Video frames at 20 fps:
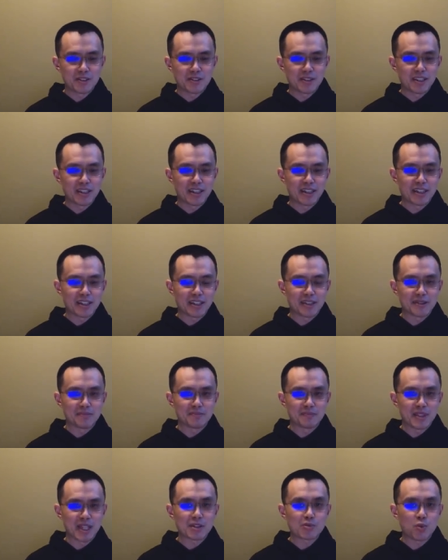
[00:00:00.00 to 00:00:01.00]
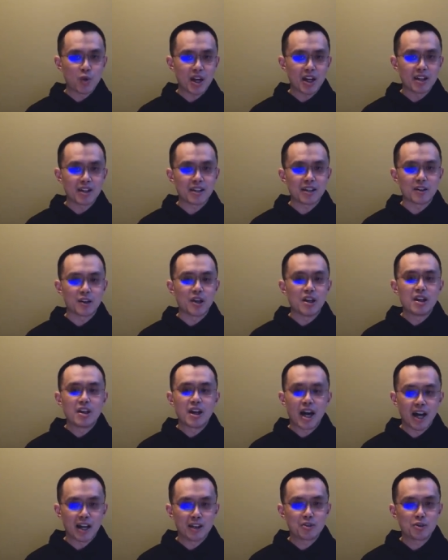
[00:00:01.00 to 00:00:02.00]
Uh, that's why uh,
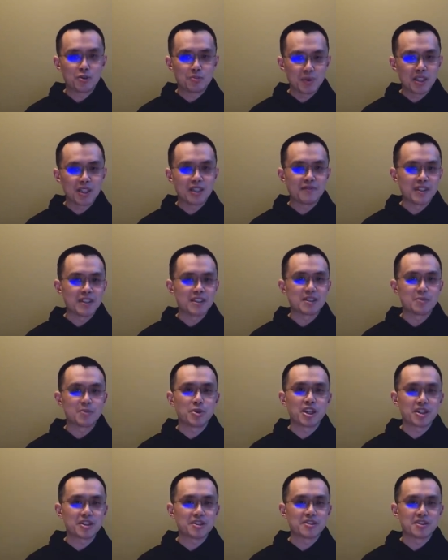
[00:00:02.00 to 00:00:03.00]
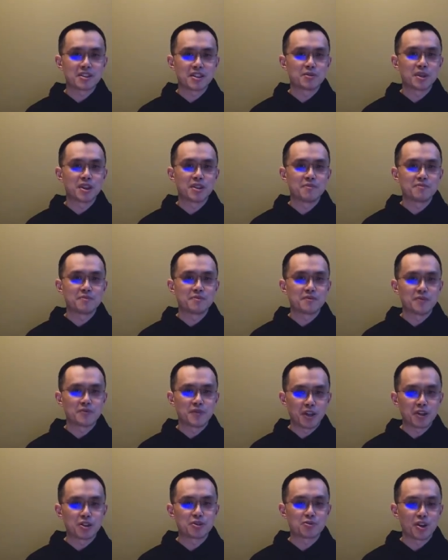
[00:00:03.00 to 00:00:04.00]
I do believe in simulation theory
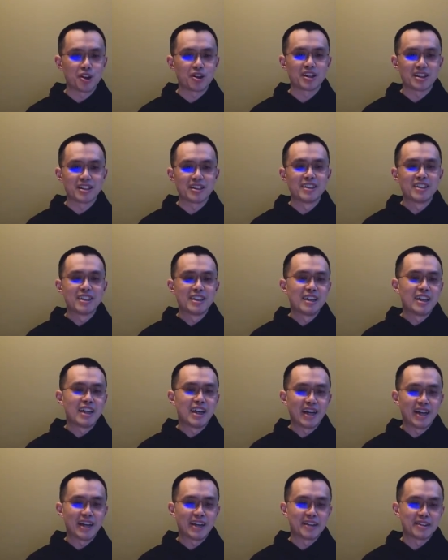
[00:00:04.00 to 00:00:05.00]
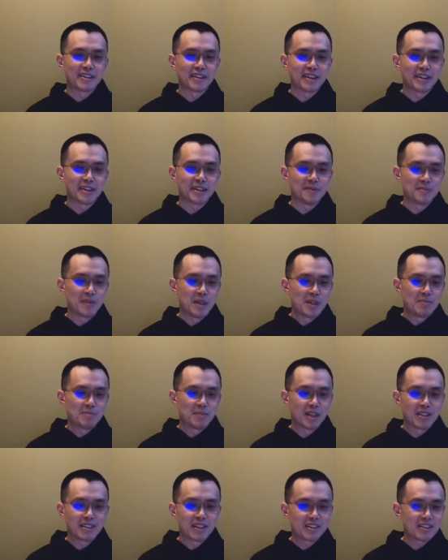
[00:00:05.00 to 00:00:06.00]
very strongly. And uh,
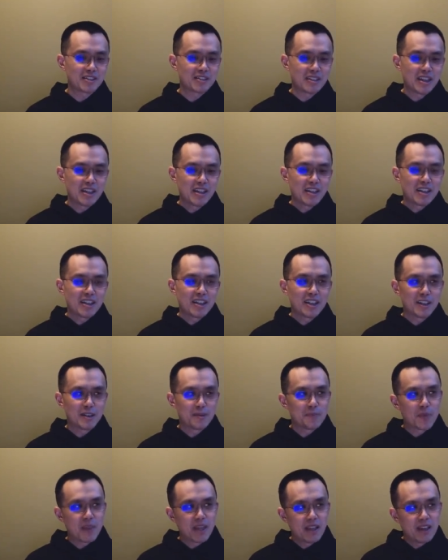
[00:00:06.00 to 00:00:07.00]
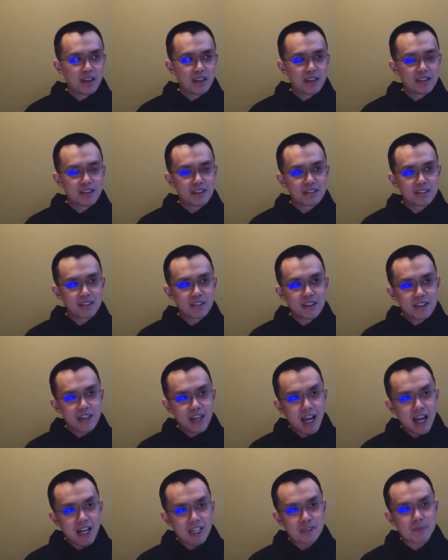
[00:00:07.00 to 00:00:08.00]
but it doesn't. Uh, there's
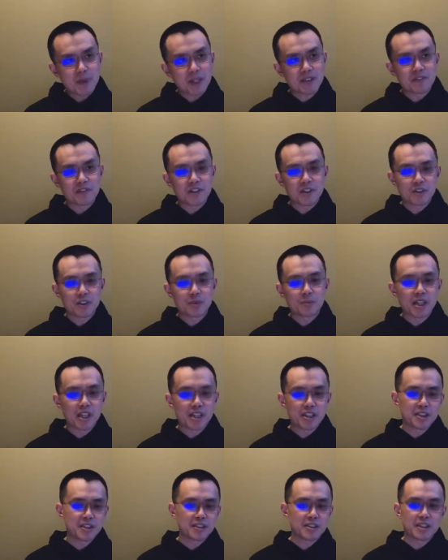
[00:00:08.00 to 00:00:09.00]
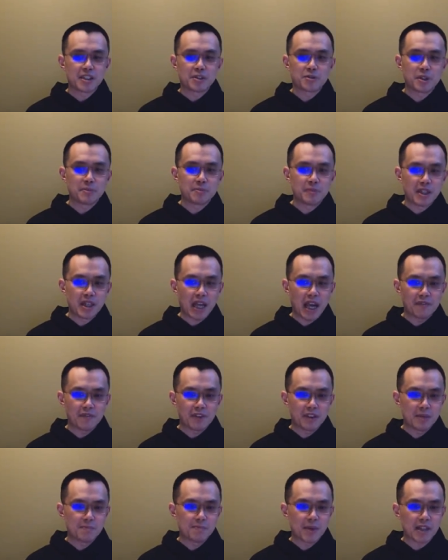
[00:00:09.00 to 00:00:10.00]
another aspect of the simulation theory have
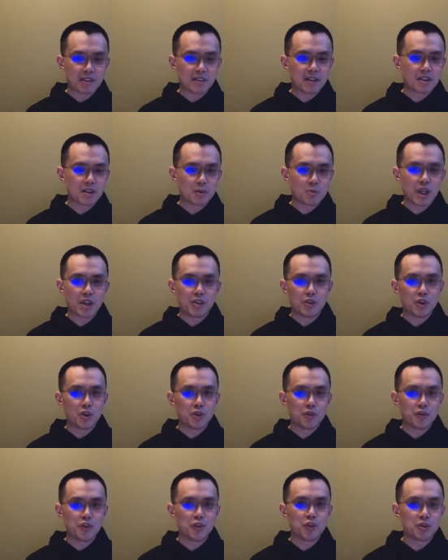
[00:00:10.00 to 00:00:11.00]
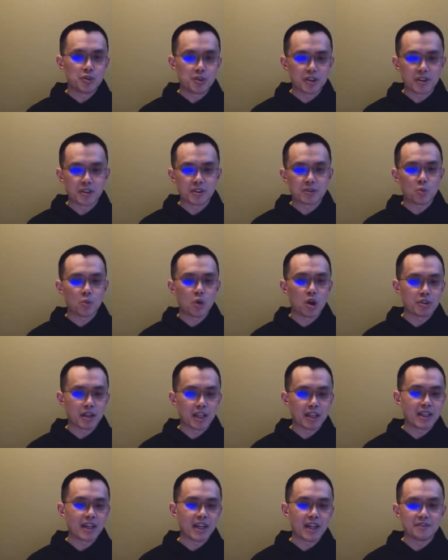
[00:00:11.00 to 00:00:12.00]
an impact on the way you view this world
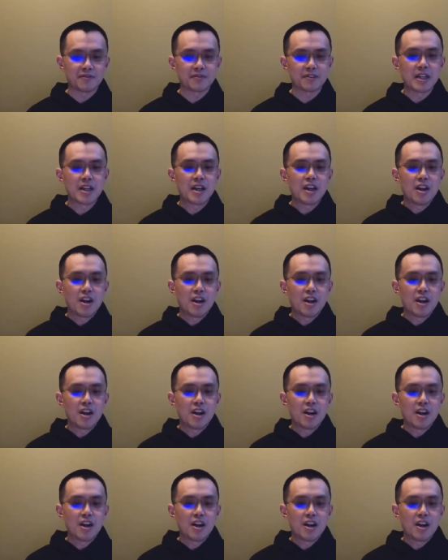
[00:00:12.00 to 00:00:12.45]
and life.